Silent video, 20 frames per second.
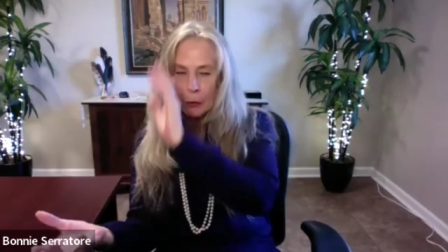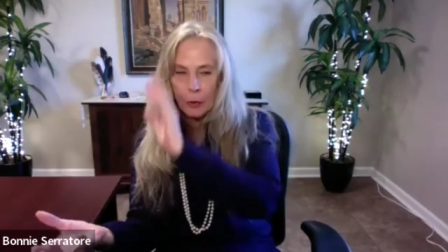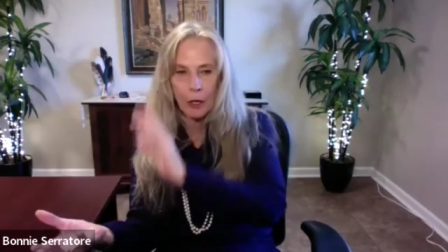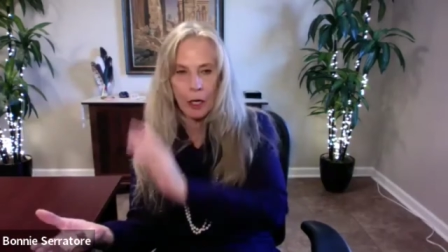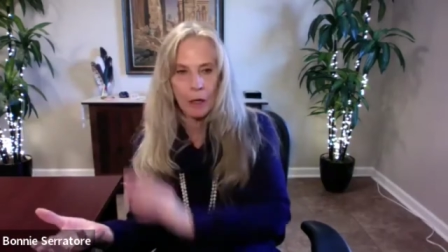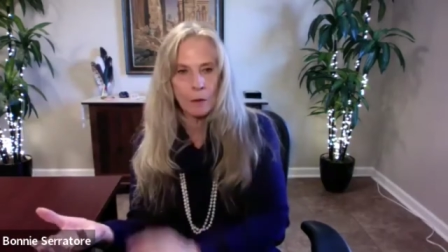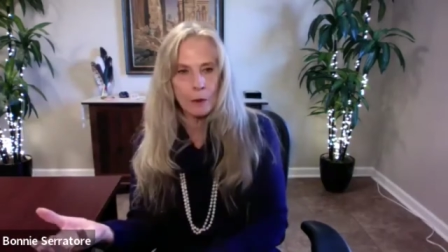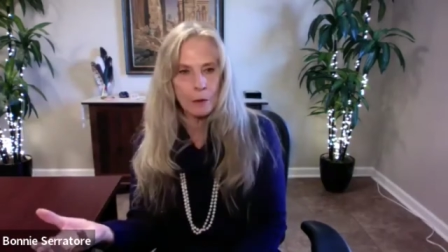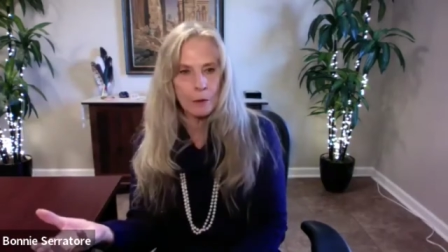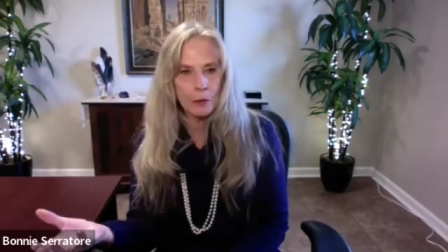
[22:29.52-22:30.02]
kind
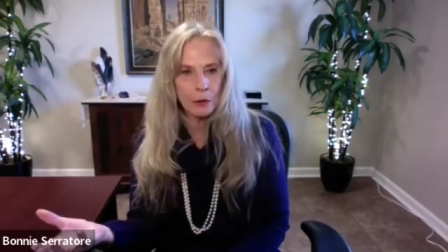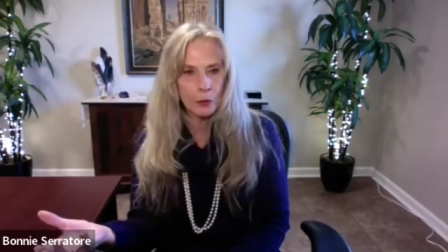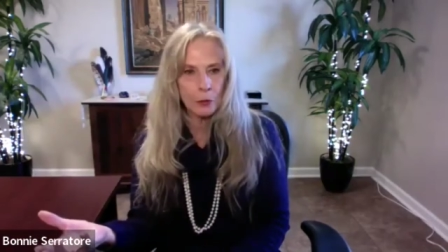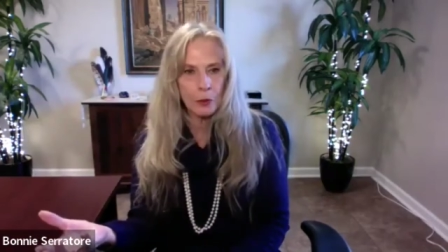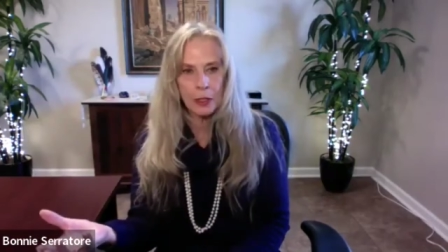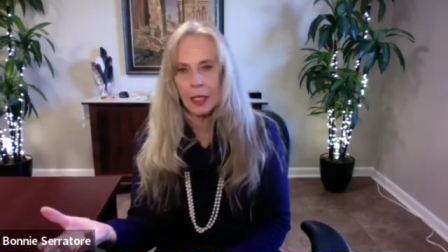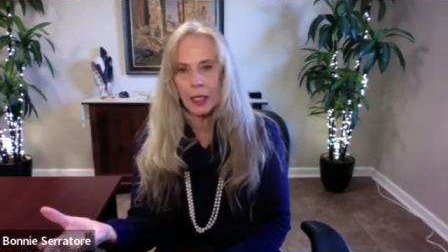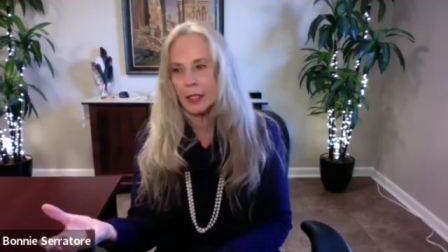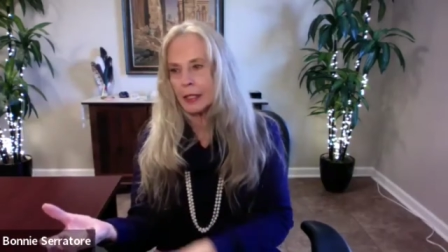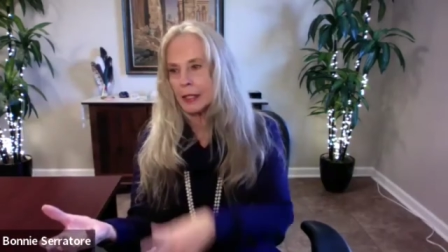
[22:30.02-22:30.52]
of
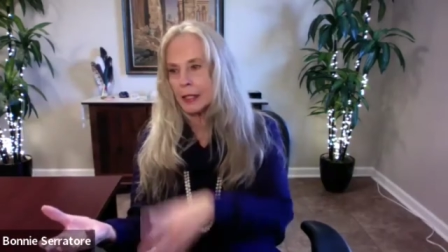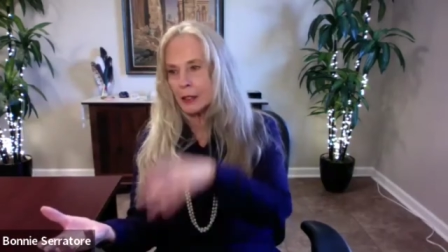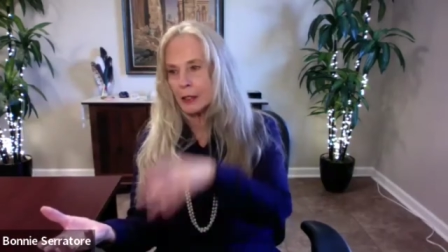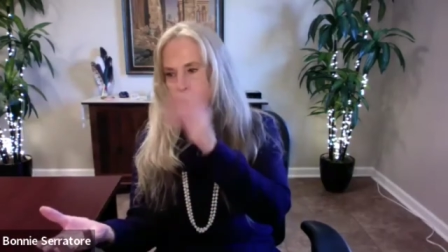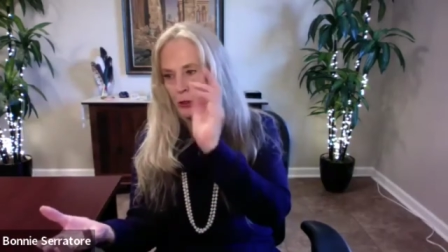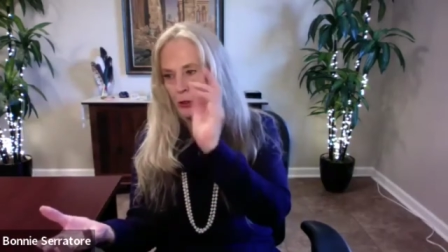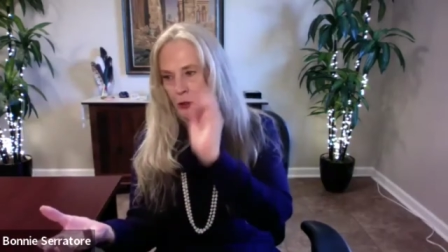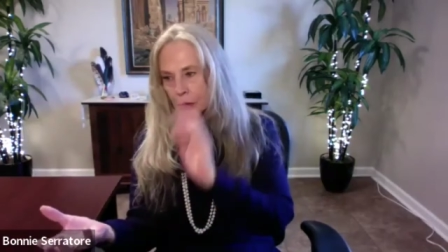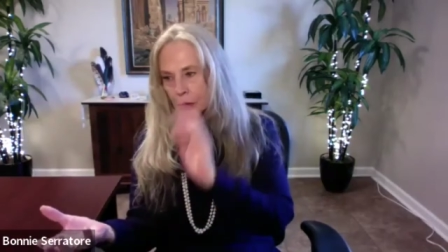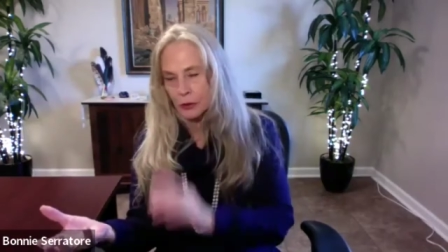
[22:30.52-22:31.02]
problems or what kind of
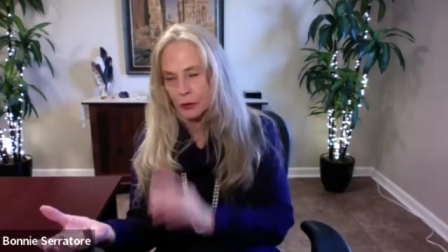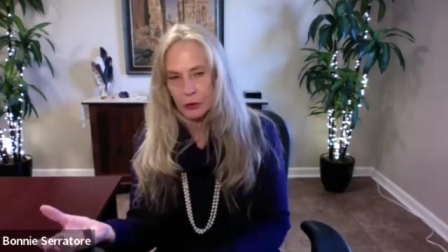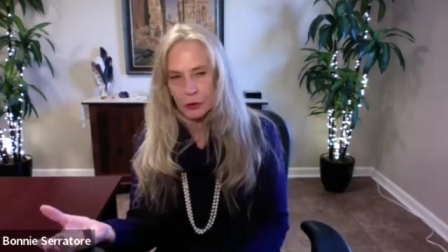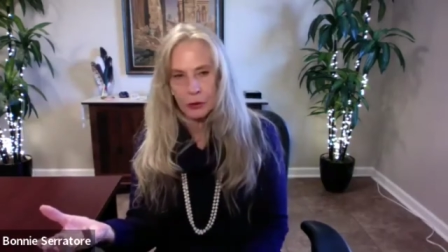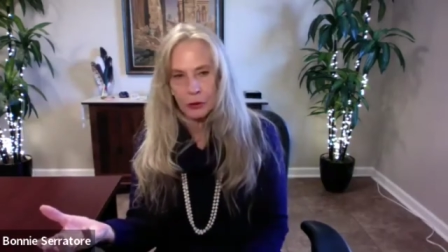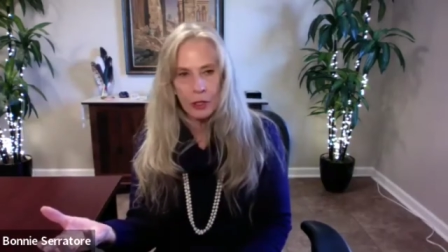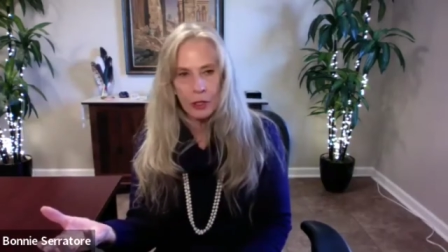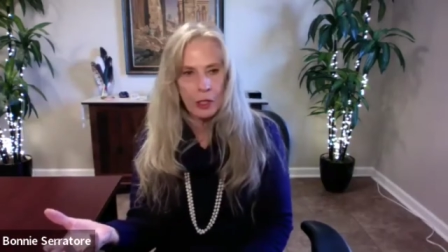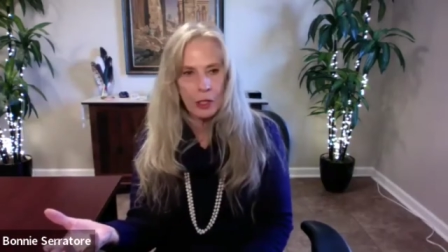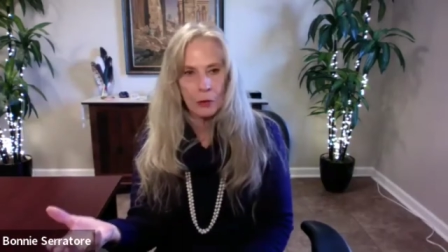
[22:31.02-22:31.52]

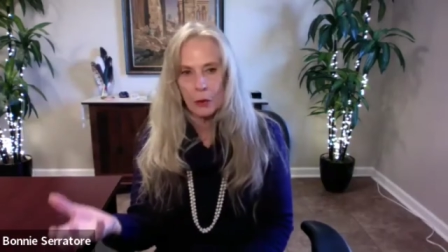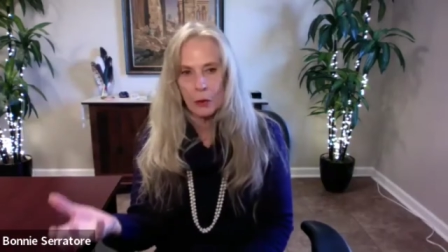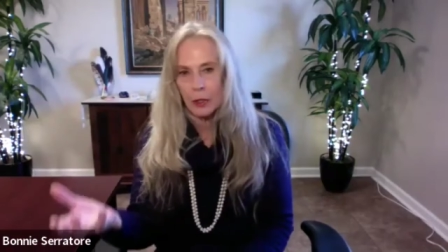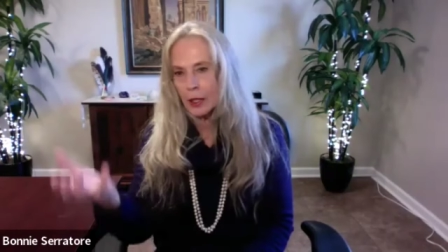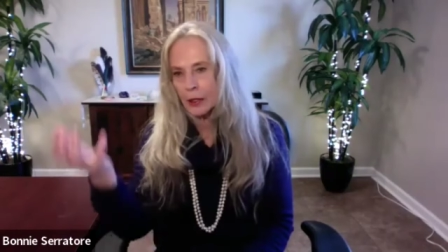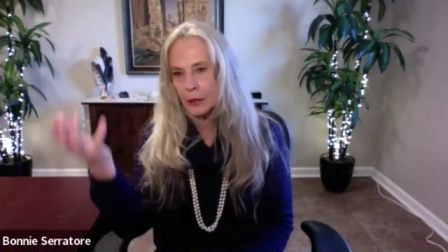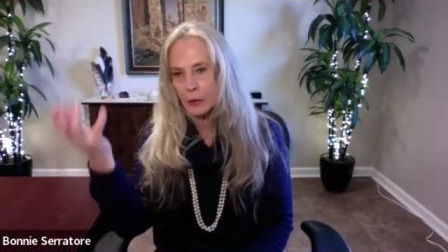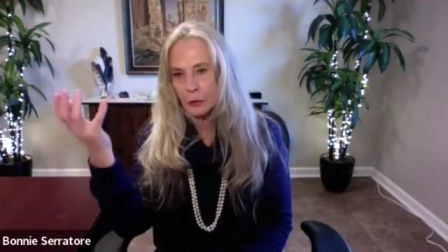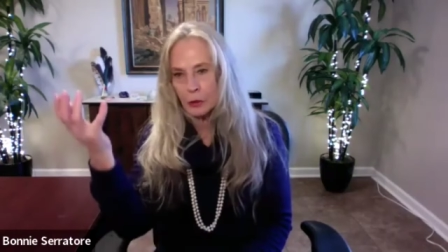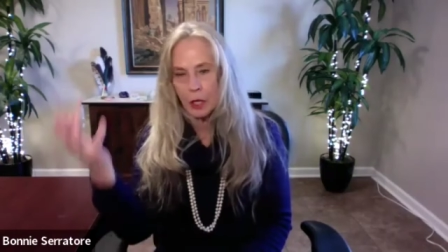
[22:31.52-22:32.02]
issues or
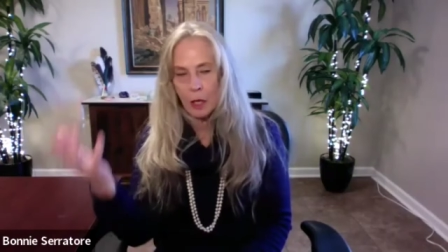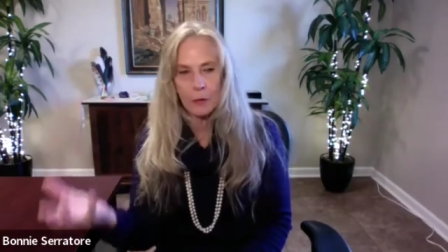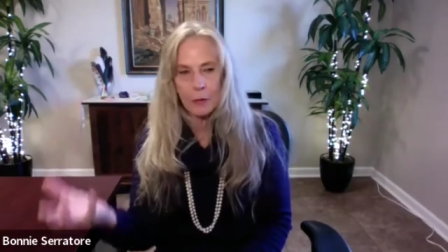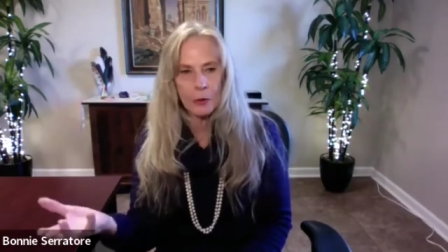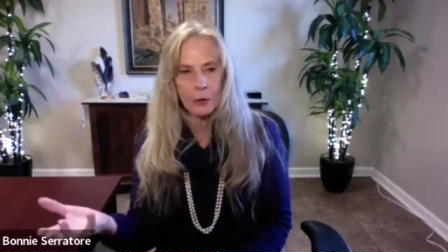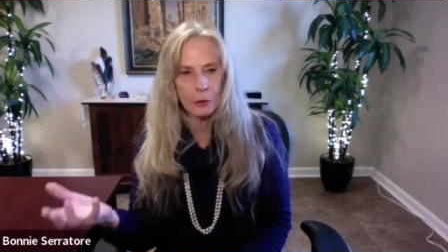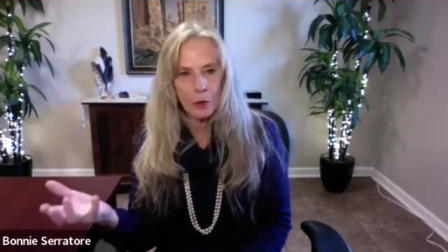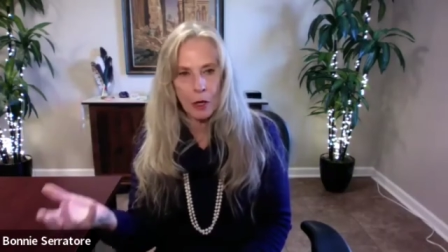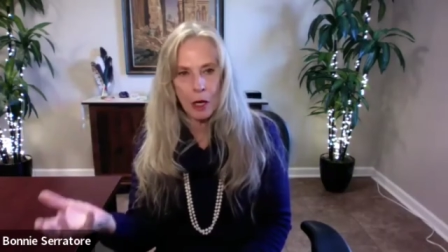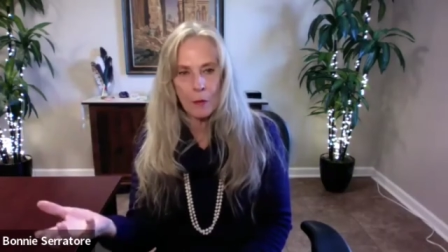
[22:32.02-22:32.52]
what kind of
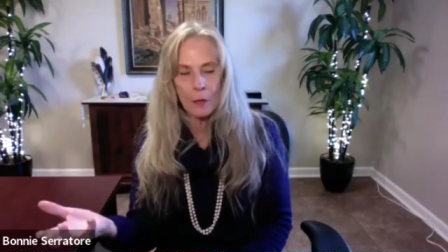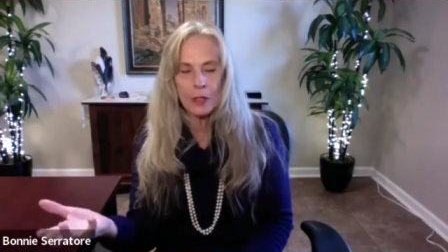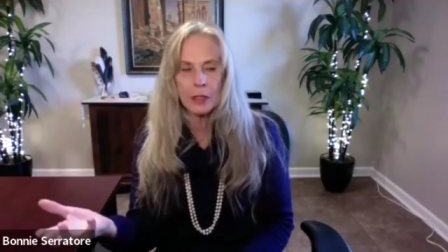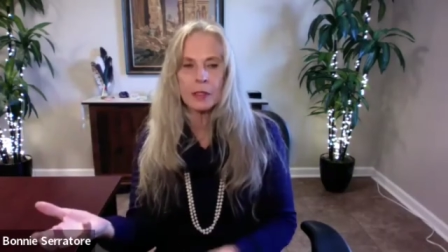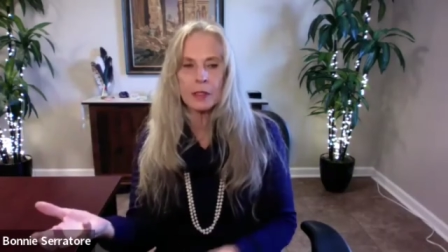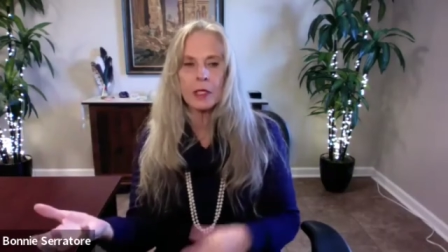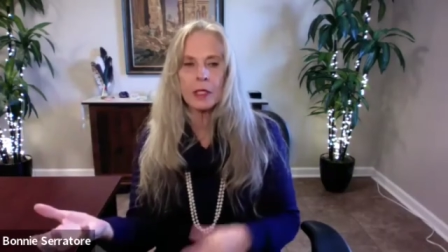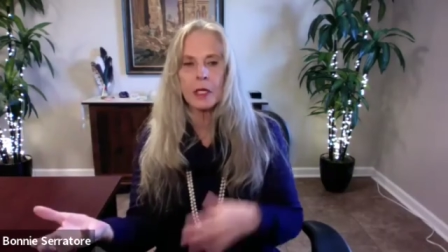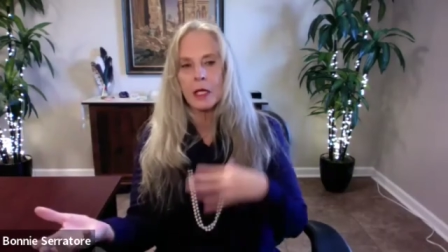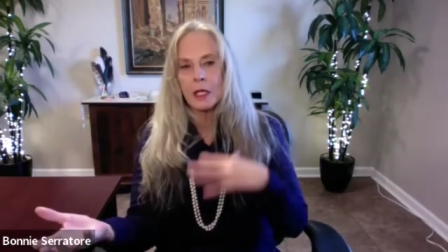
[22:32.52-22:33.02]

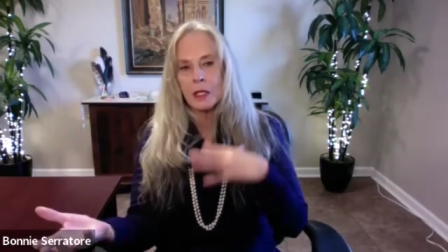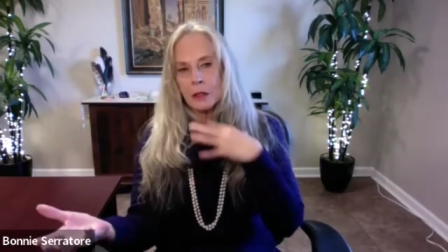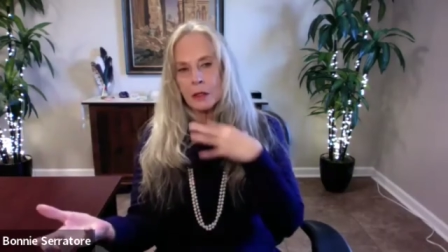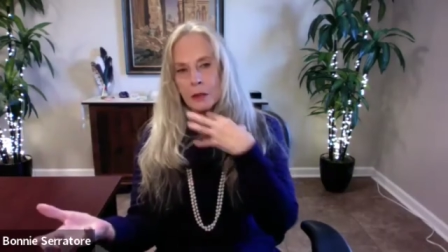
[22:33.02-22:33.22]
dramas?